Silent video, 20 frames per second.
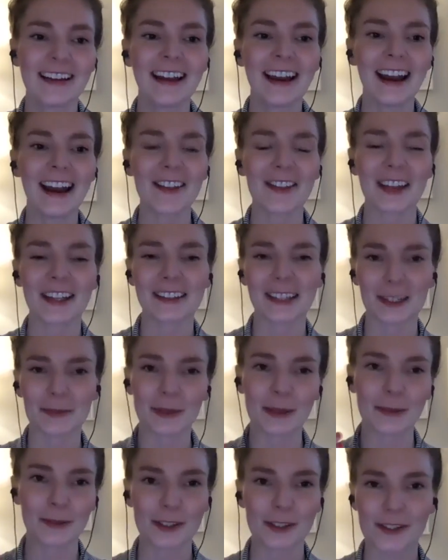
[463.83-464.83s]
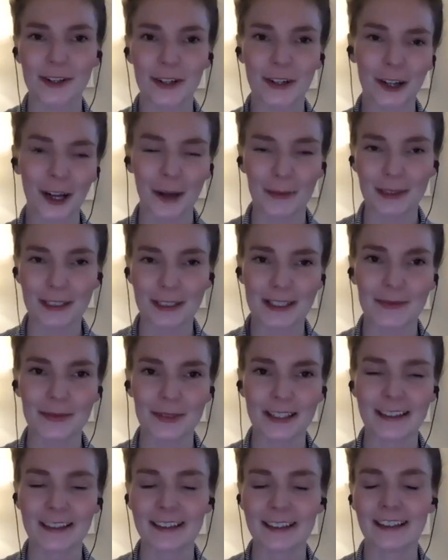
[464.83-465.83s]
And then like people just started coming to
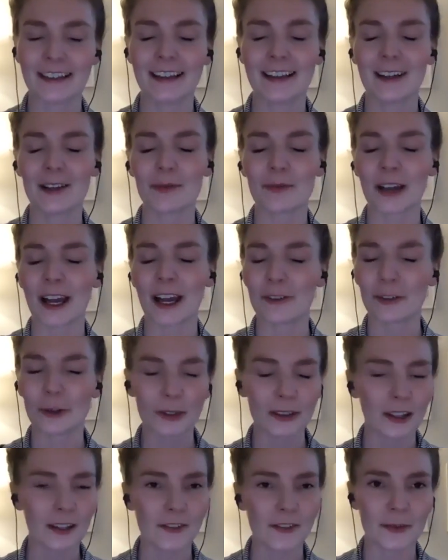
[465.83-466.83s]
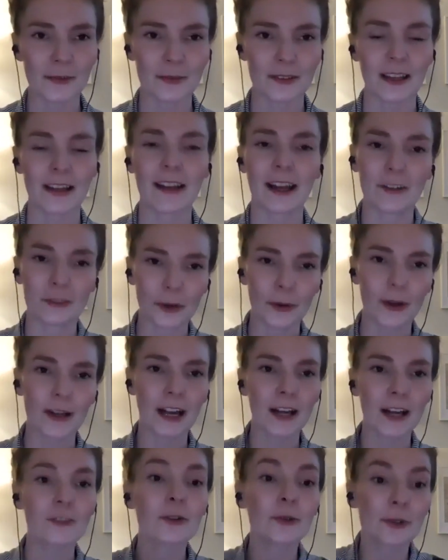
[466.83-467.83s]
me. Everyone loves everyone
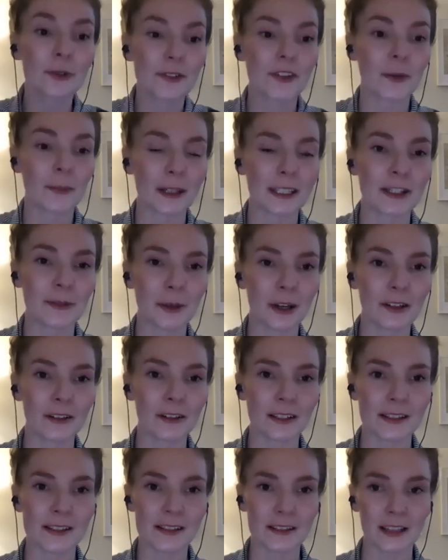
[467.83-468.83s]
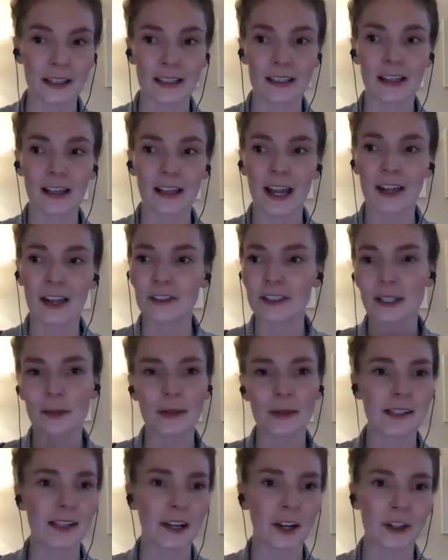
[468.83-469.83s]
who's on my email list. Like every time
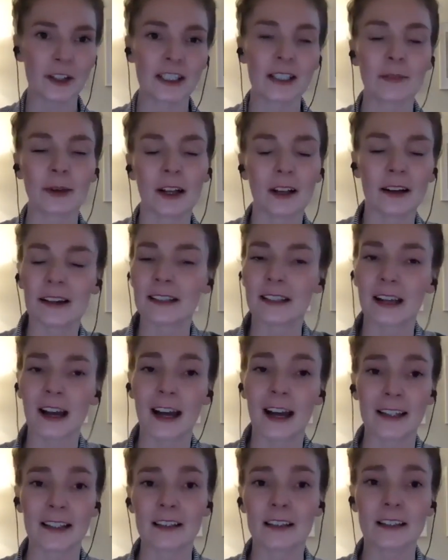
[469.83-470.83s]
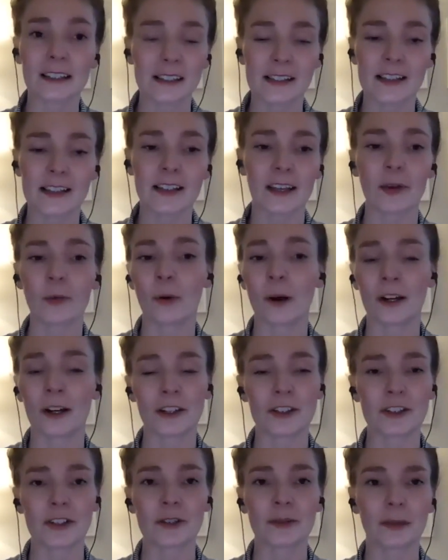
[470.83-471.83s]
I send out an email, I at least get 1
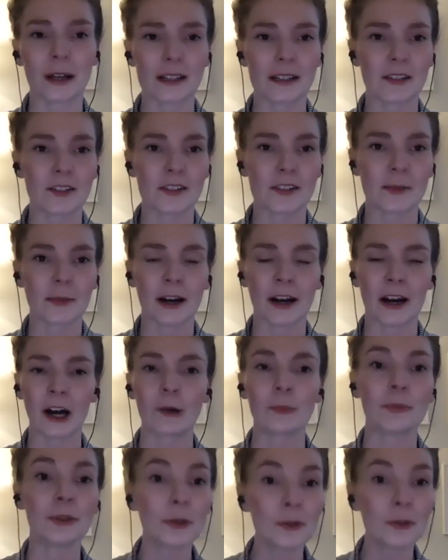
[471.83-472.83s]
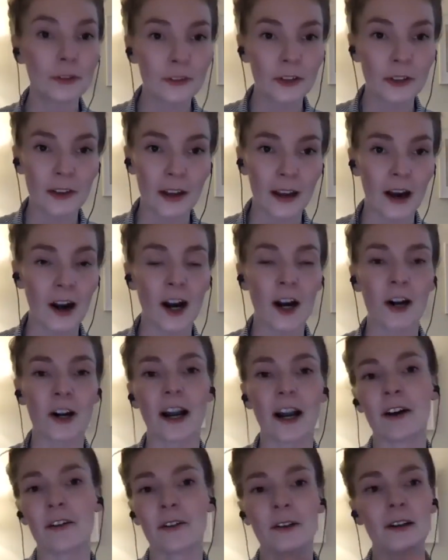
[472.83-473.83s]
or 2 messages about how beautiful they are,
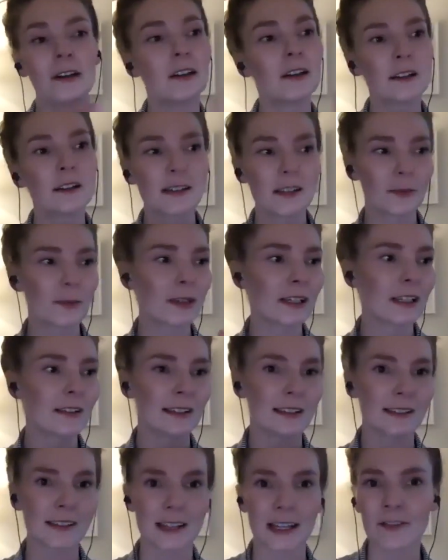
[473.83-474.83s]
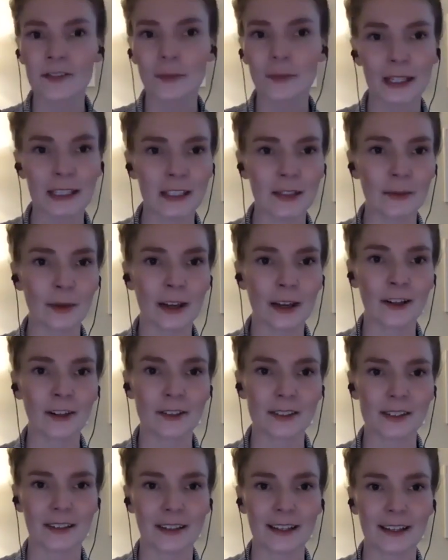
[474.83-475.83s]
how somebody like saves my email
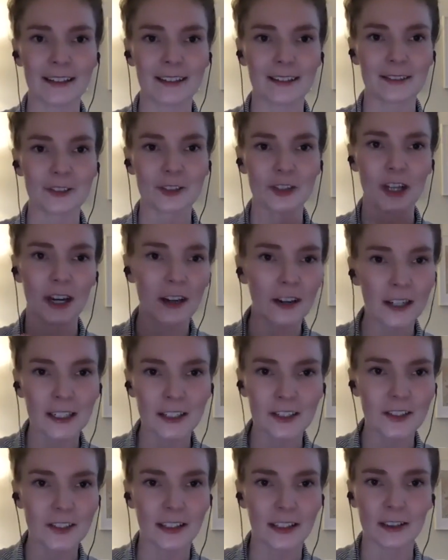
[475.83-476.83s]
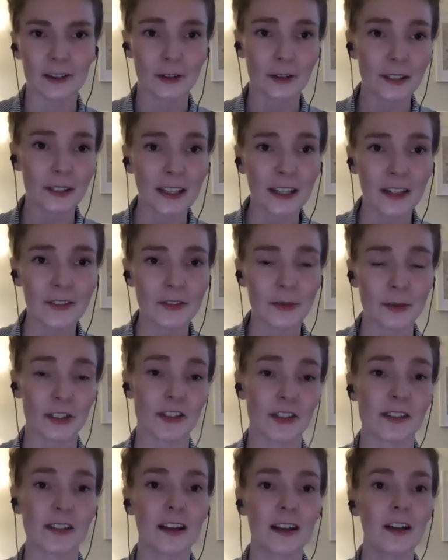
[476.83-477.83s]
to like cherish like a little gift,
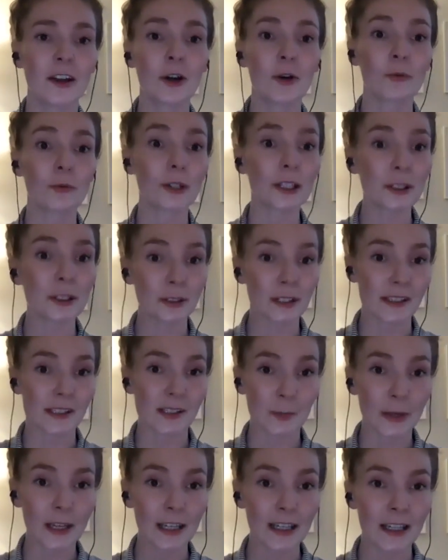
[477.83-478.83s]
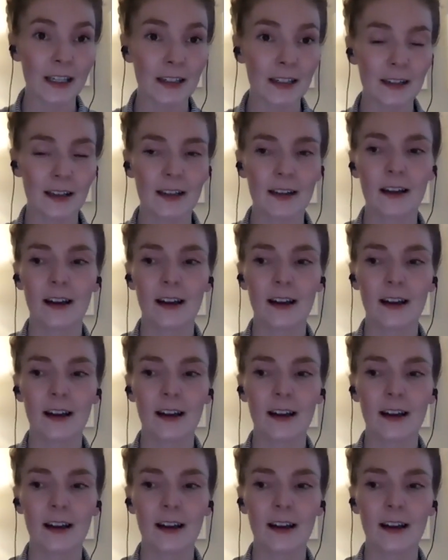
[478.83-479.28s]
which is really, really sweet.